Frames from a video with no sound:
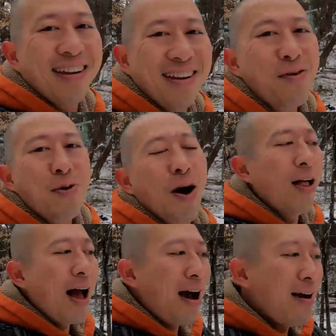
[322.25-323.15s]
You know, we
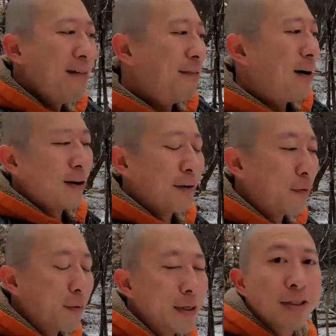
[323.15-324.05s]
all have our
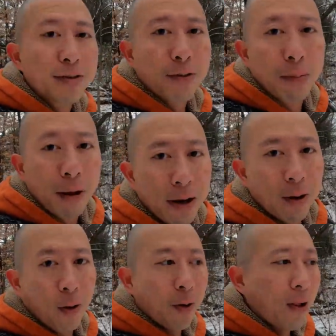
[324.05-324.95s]
different reasons for
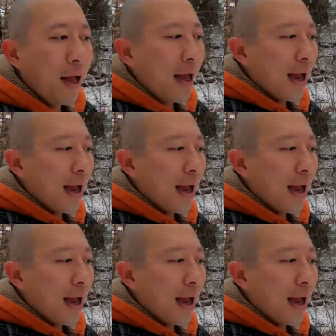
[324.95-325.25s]
playing goal,